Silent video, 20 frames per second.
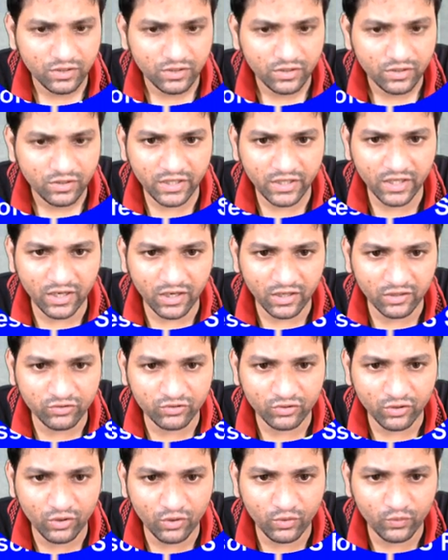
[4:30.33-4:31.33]
here
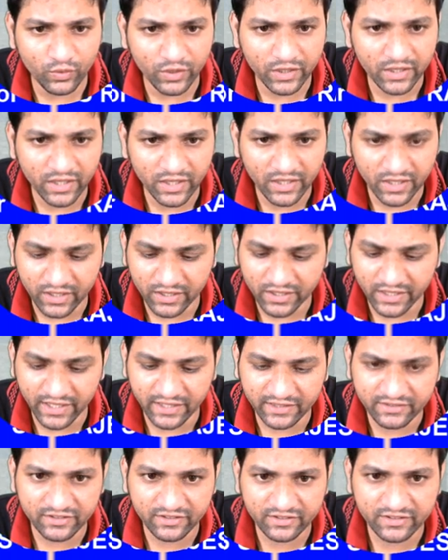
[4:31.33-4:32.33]
also we cannot
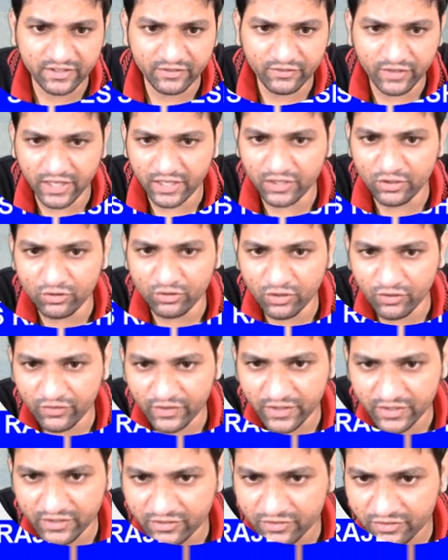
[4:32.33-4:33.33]
access the value of
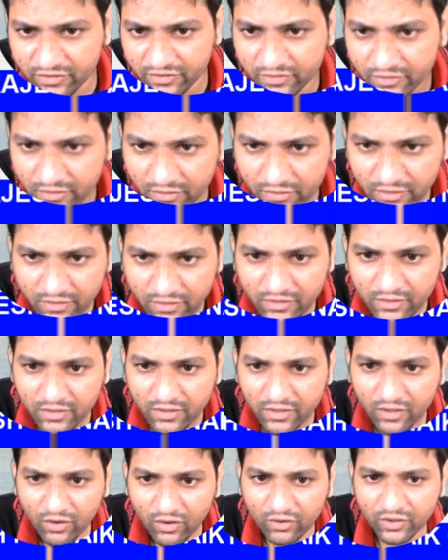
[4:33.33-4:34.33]
x.
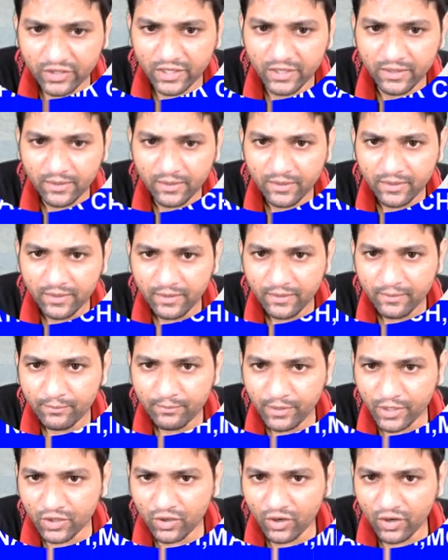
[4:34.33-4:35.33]
Okay,
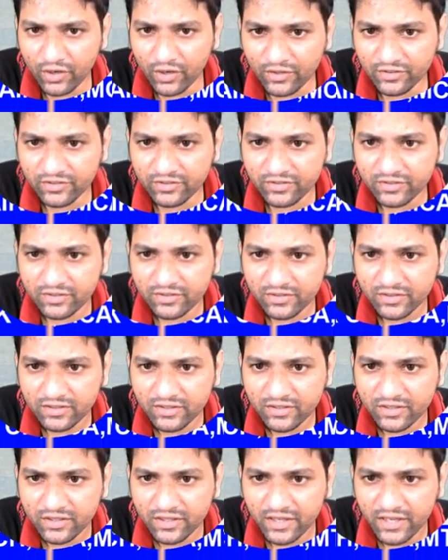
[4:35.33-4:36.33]
because
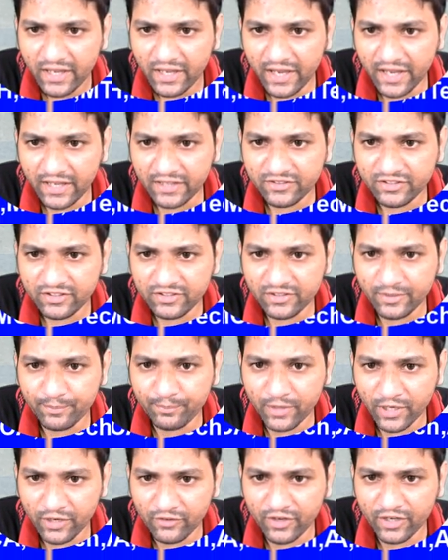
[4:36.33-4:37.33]
x is a
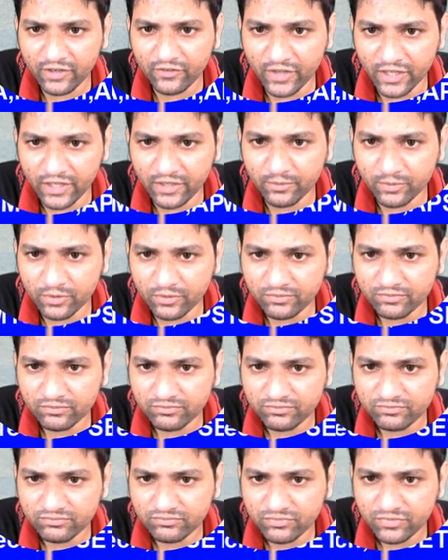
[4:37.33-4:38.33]
private variable,
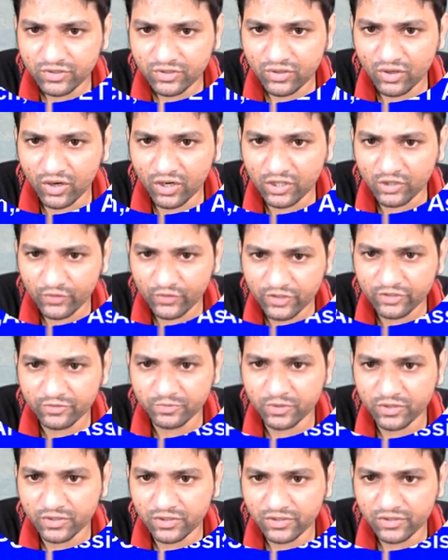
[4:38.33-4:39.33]
not
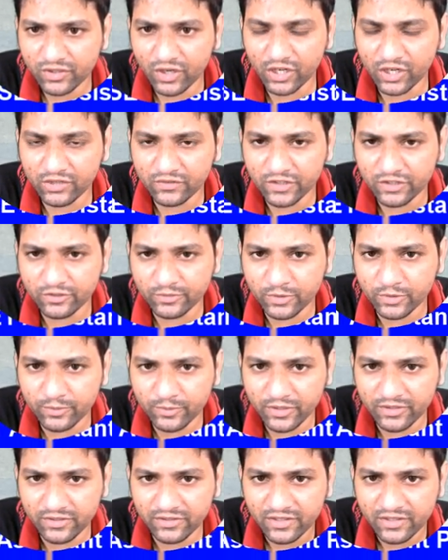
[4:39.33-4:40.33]
visible. Not visible
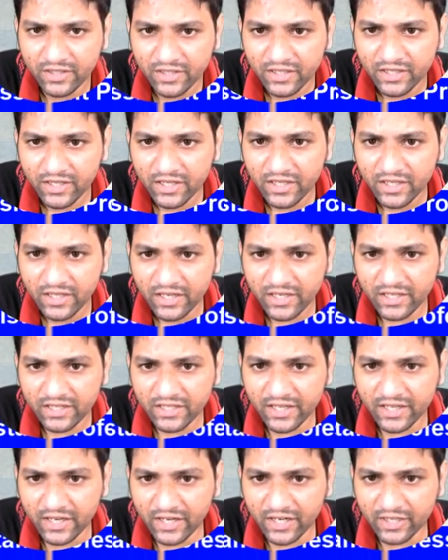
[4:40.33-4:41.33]
means it
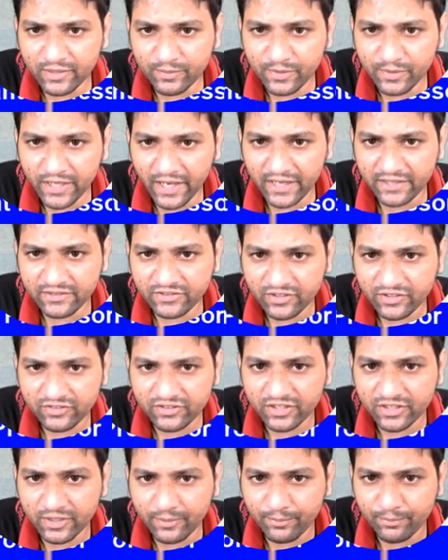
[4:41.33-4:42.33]
cannot be accessed
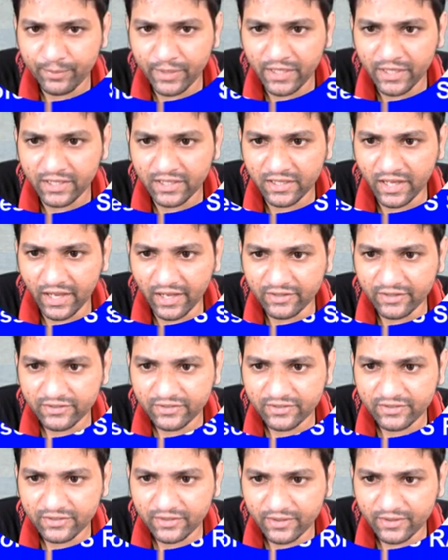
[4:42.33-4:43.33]
in the B
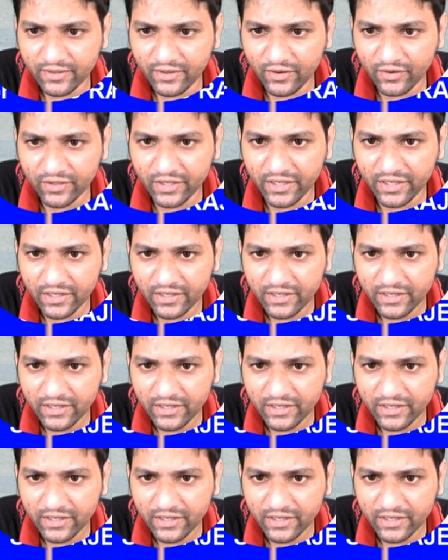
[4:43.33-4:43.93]
class. Okay,